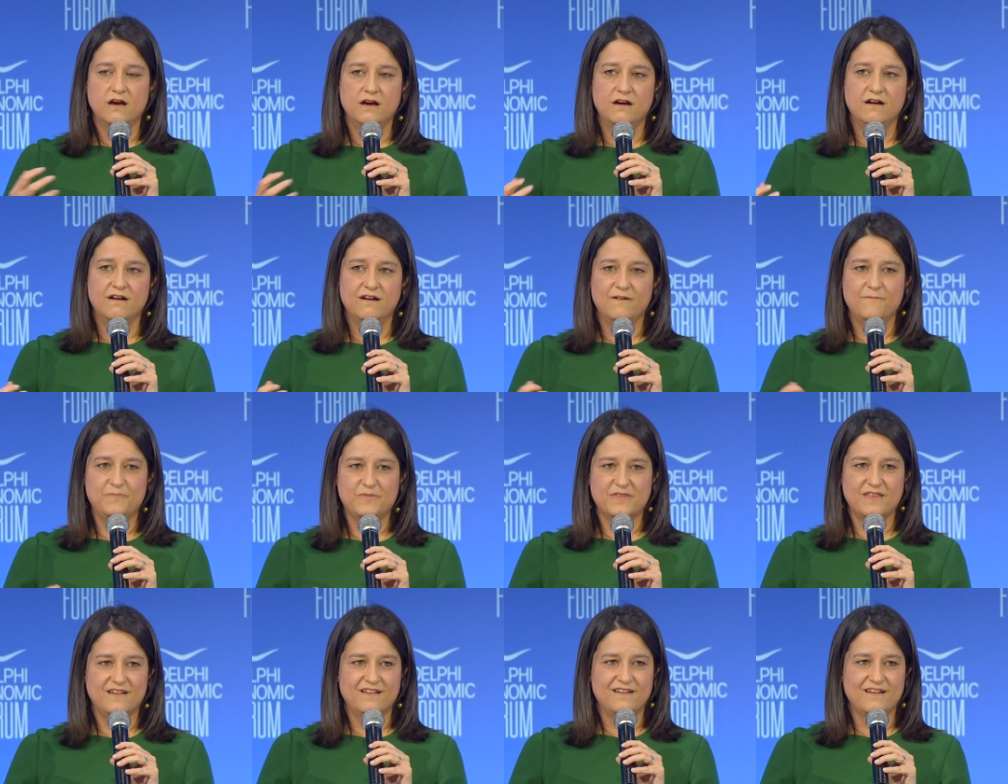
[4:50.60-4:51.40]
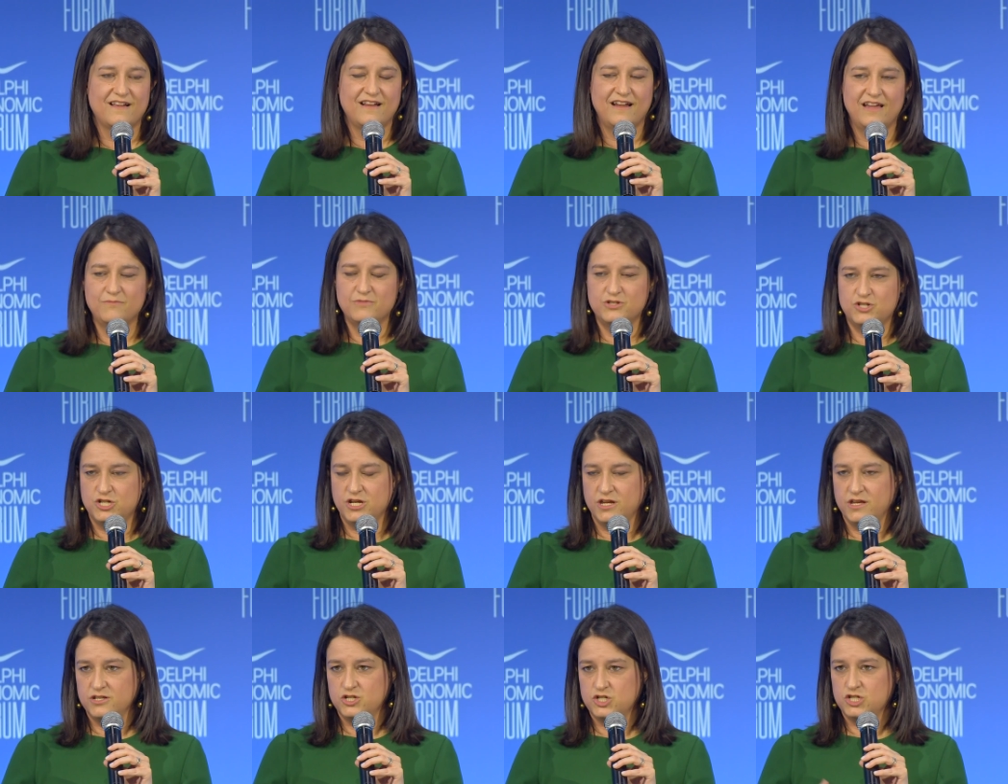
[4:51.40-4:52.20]
uh, climate
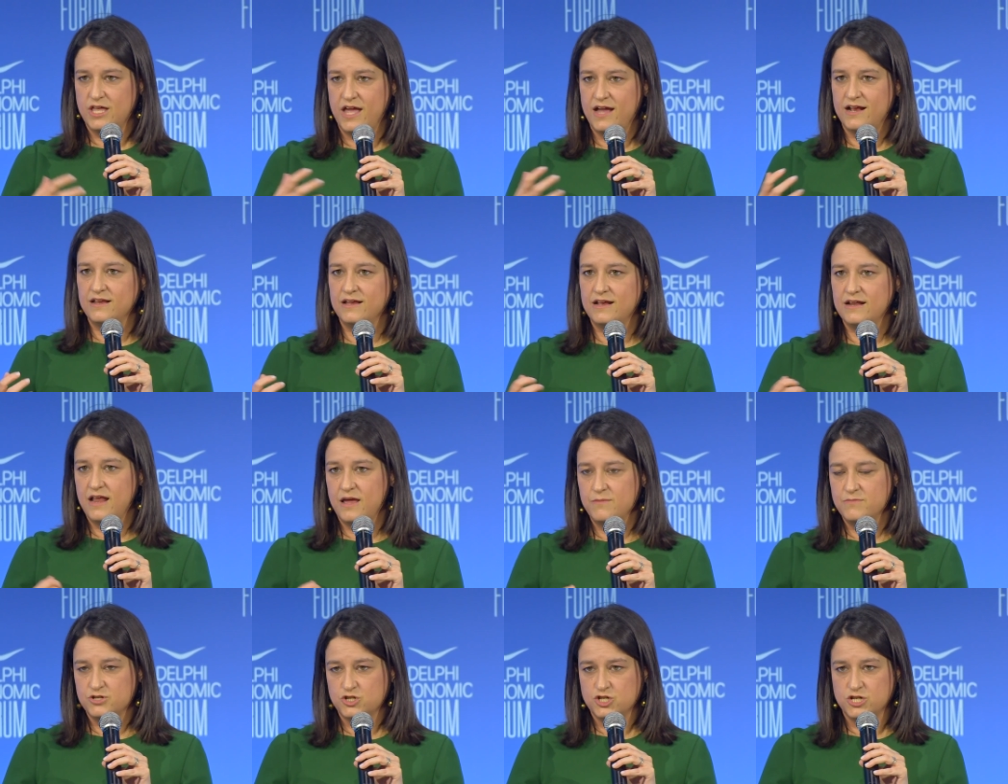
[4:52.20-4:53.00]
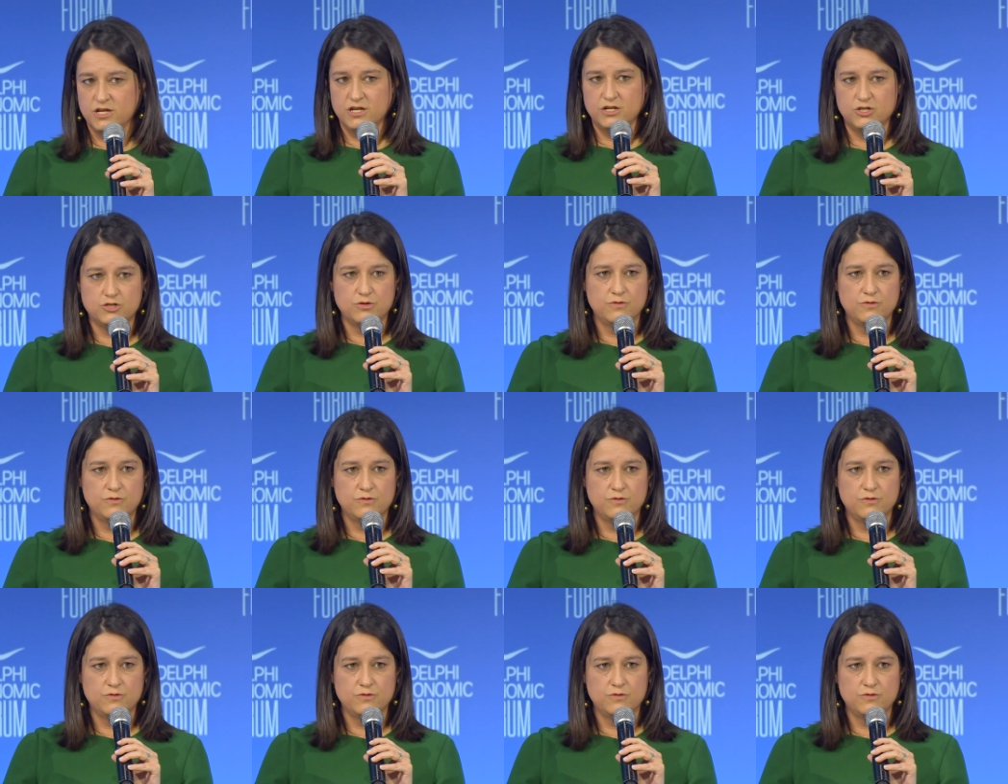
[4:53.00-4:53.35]
change, tackling climate change,